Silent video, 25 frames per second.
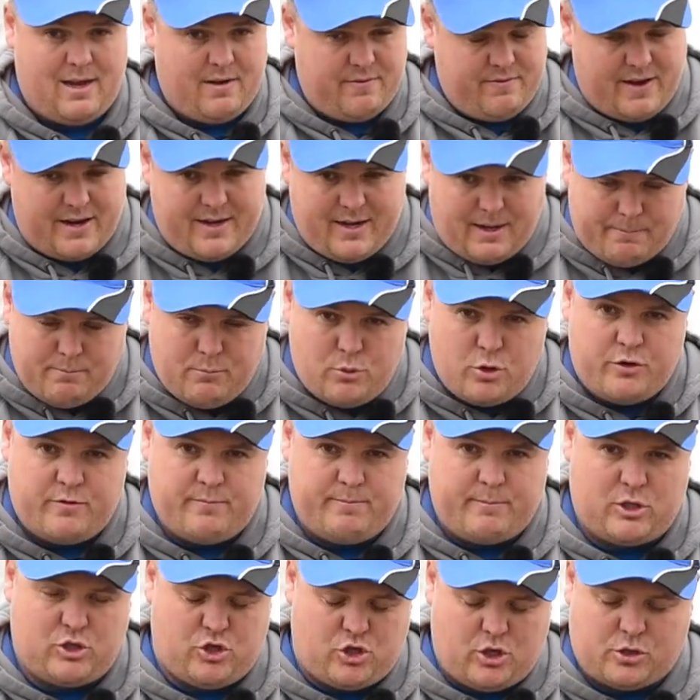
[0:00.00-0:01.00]
I find I'm
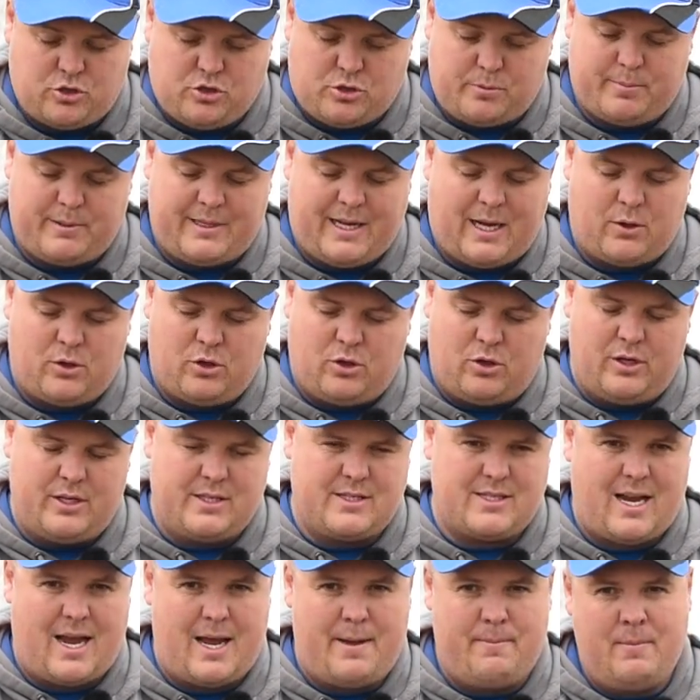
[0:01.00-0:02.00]
moving my shots up and down all the
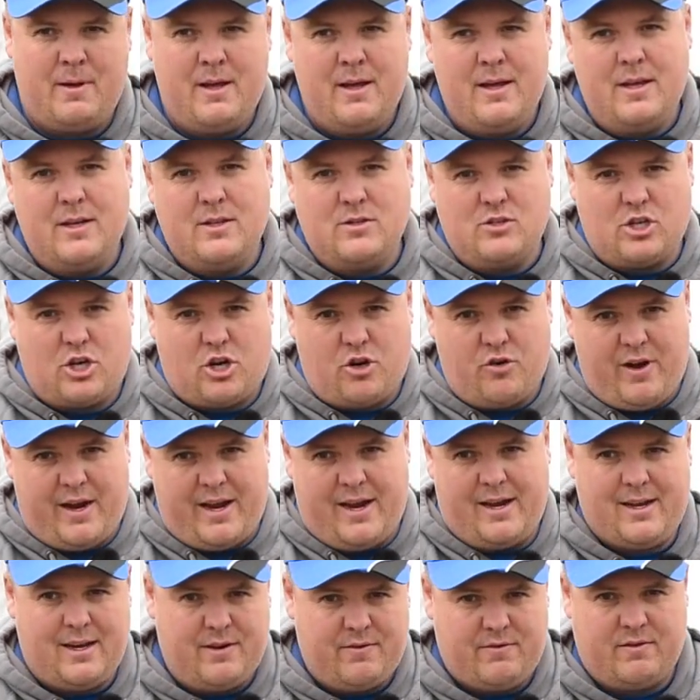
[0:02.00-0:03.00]
time to
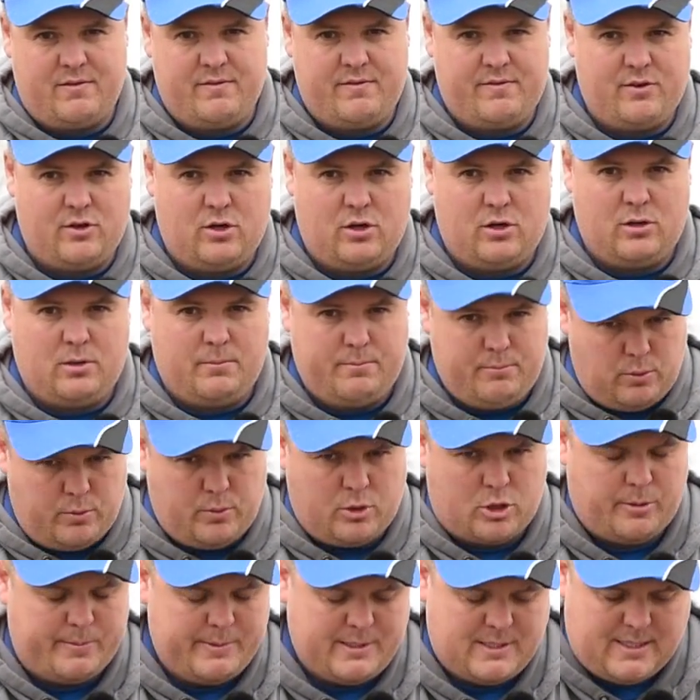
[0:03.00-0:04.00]
create a different fall, but we'll
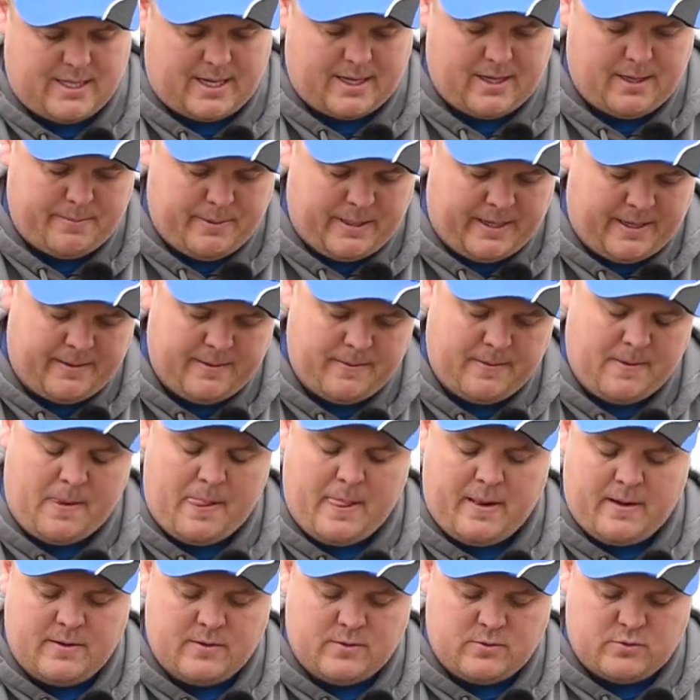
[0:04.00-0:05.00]
come into that in a minute.
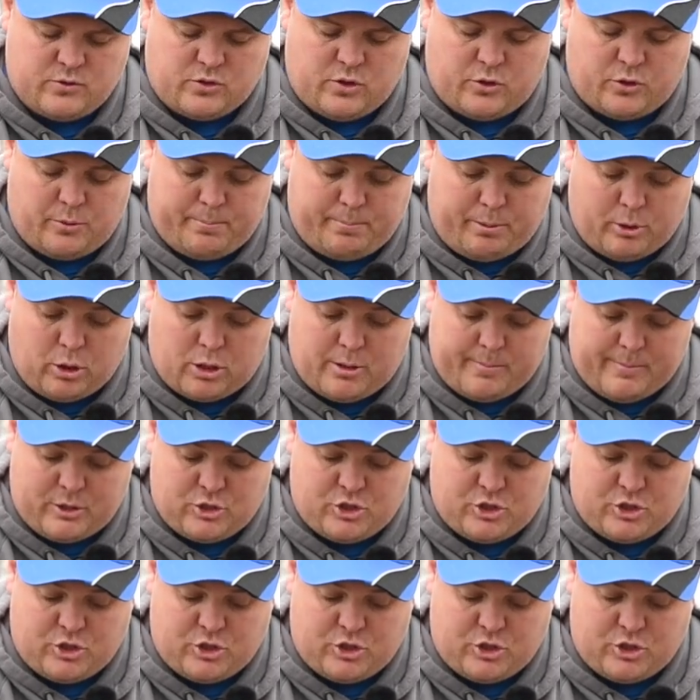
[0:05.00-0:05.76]
So the bulk of my